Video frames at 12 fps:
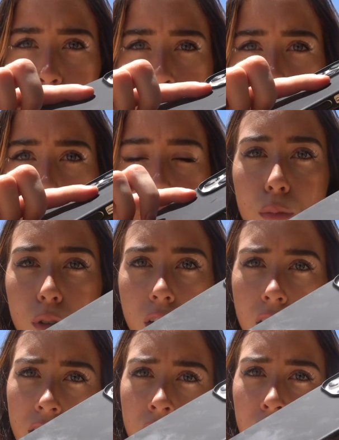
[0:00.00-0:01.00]
for
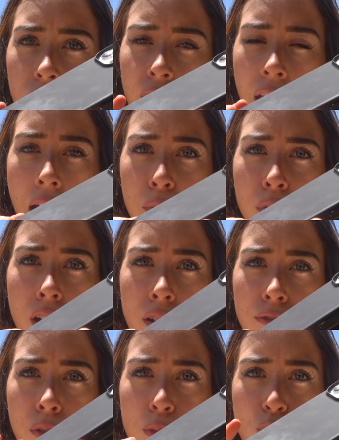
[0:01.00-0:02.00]
protecting the camera from